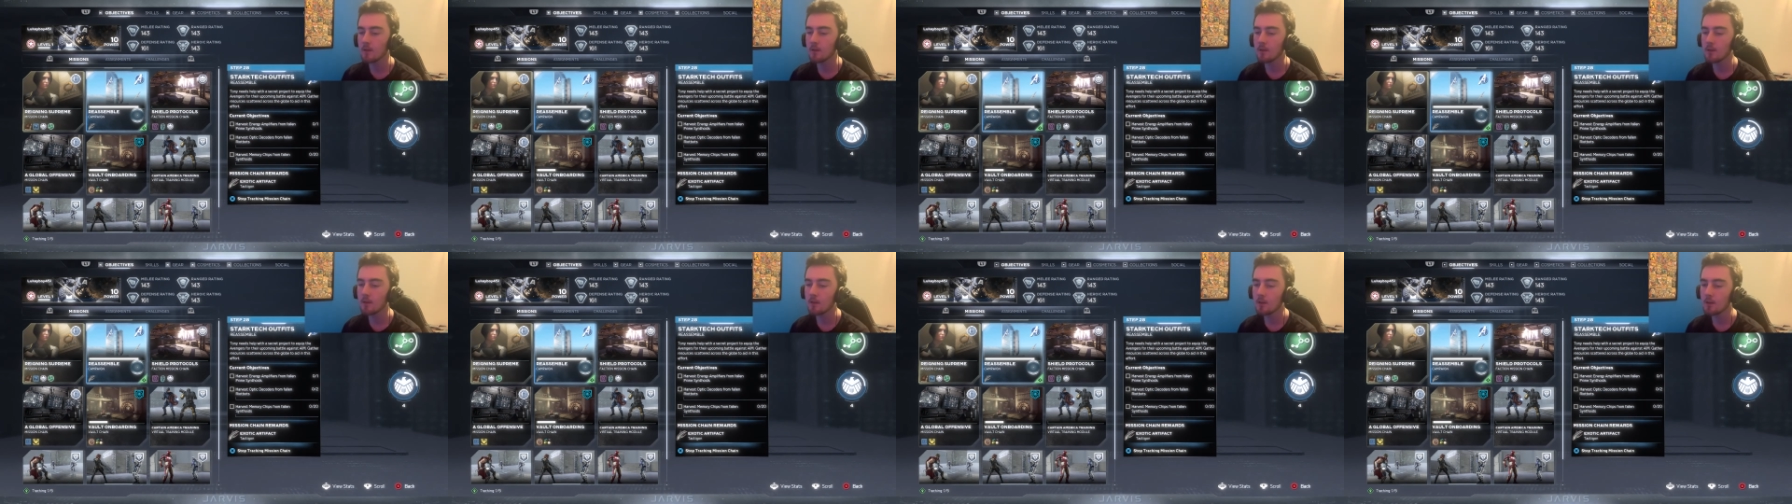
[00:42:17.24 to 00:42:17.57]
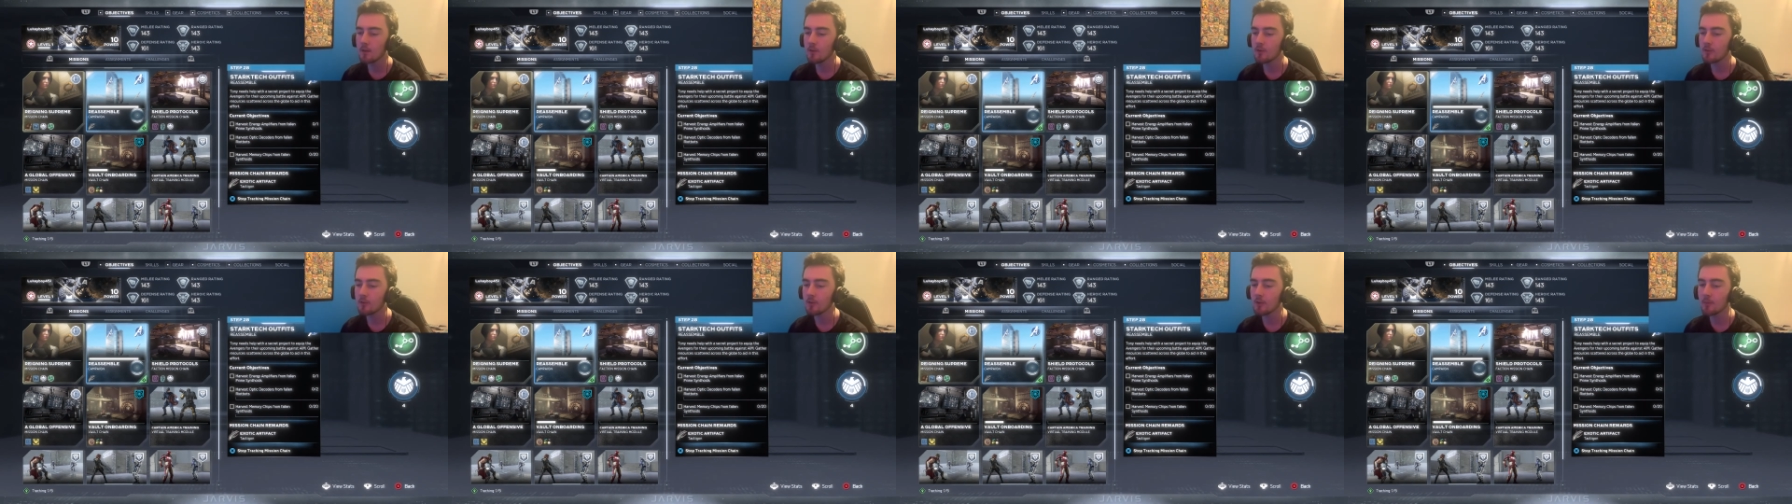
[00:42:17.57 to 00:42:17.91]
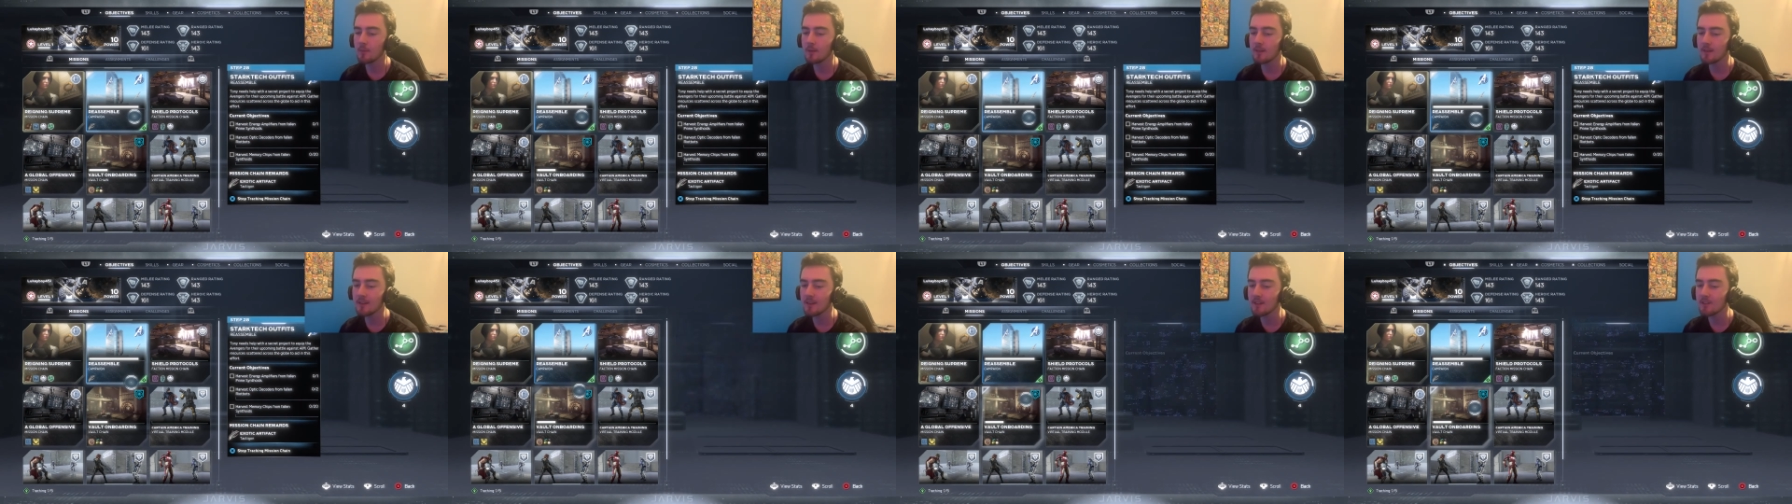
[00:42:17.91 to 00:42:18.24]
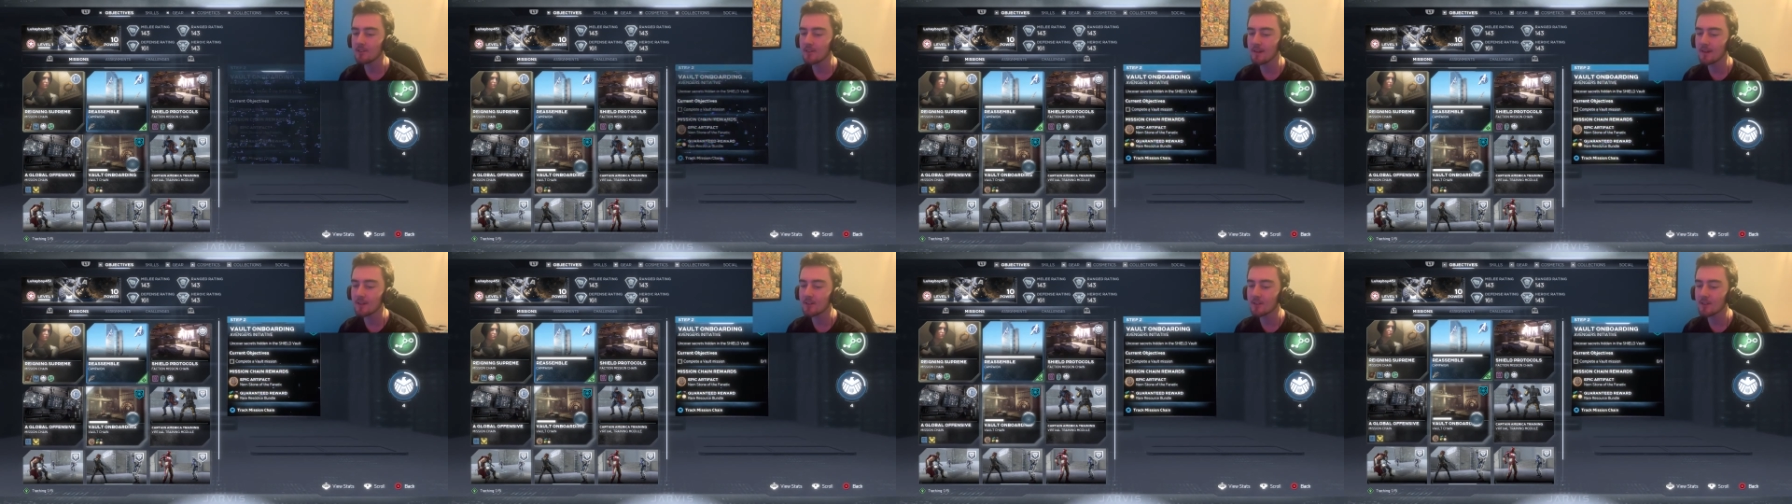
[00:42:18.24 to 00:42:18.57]
So, I mean, that's
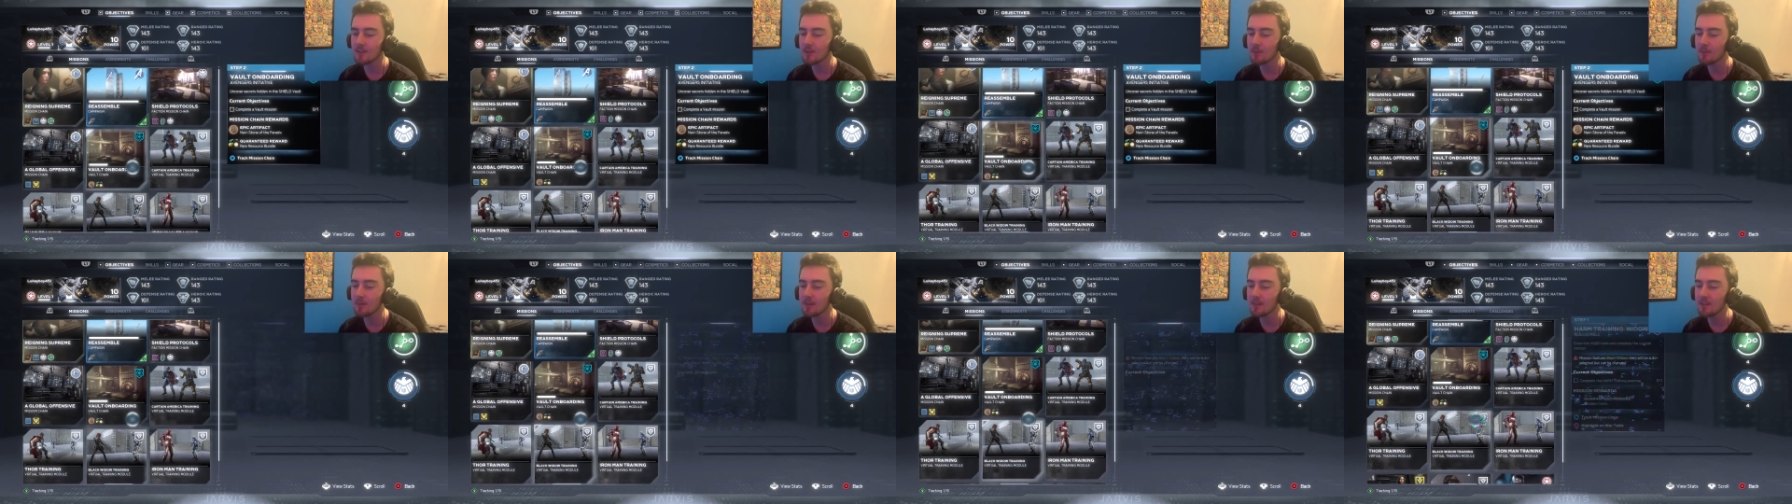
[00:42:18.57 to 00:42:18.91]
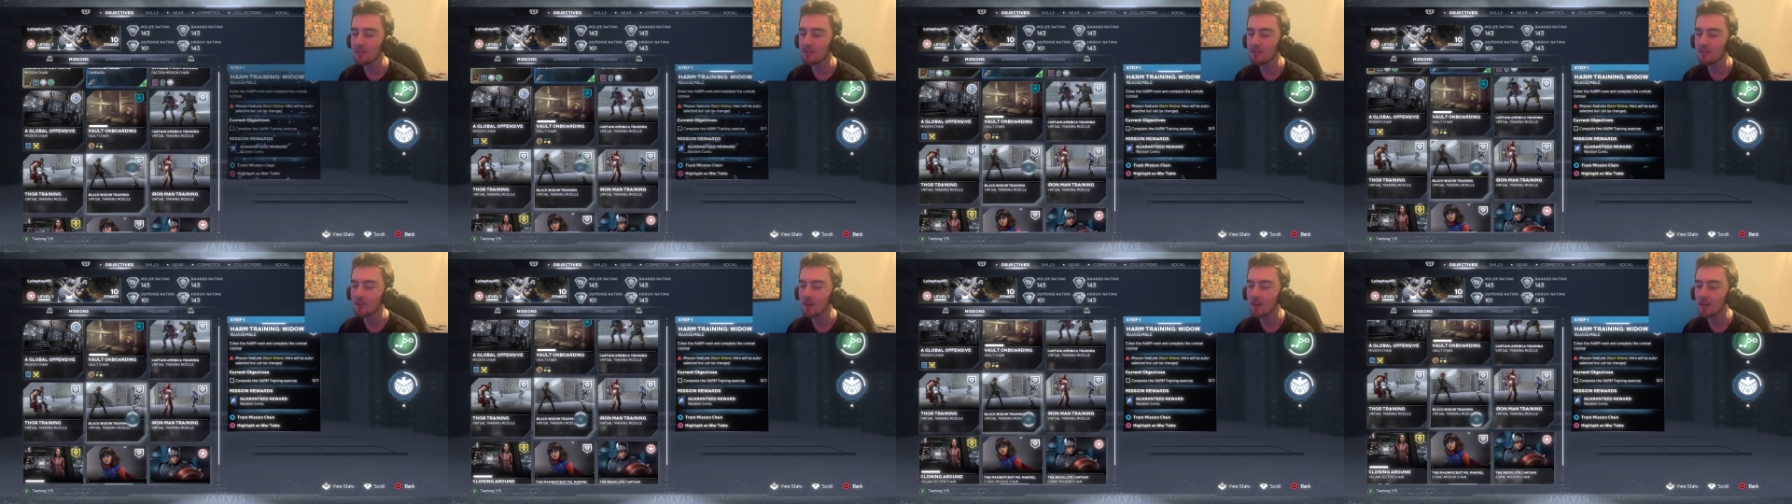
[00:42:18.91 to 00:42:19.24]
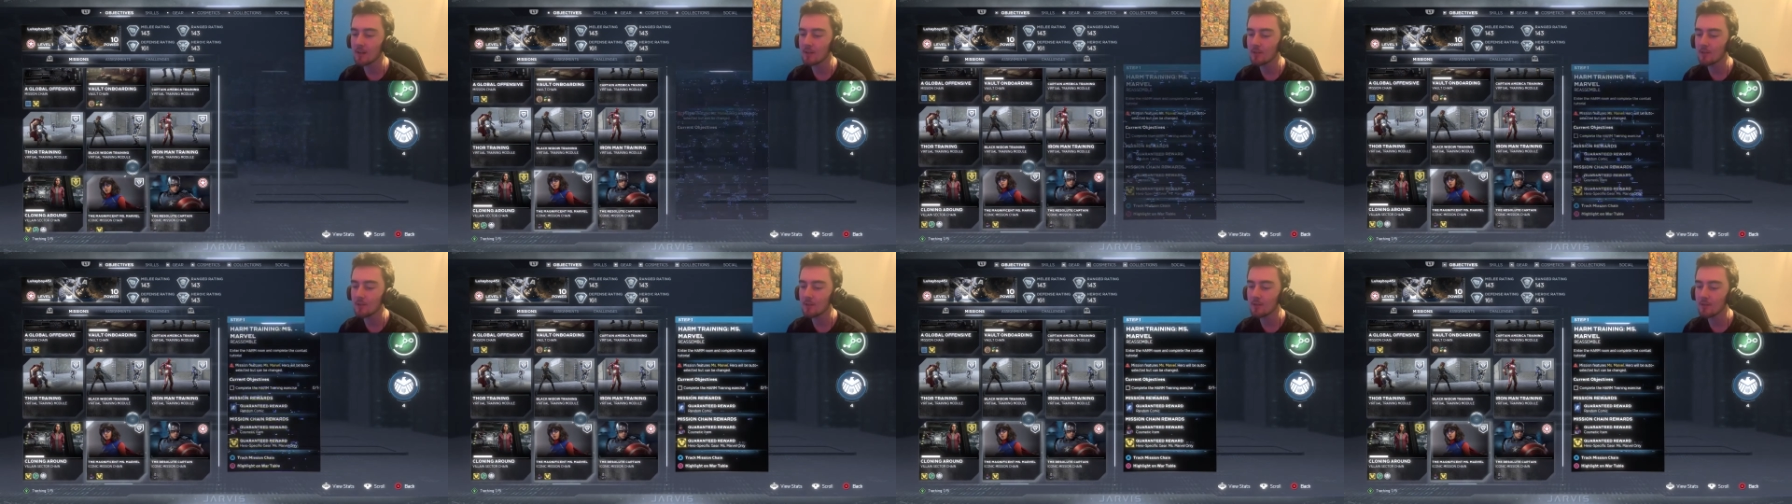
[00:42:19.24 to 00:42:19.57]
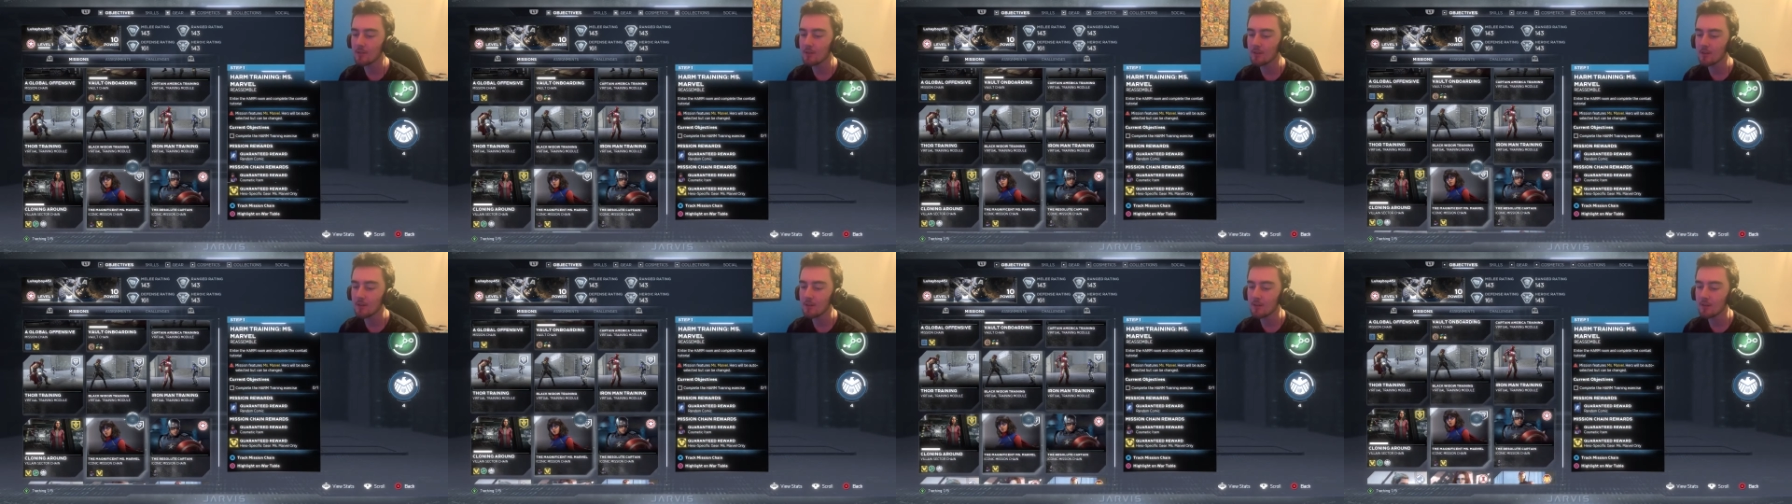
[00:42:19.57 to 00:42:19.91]
actually going to be insane, dude.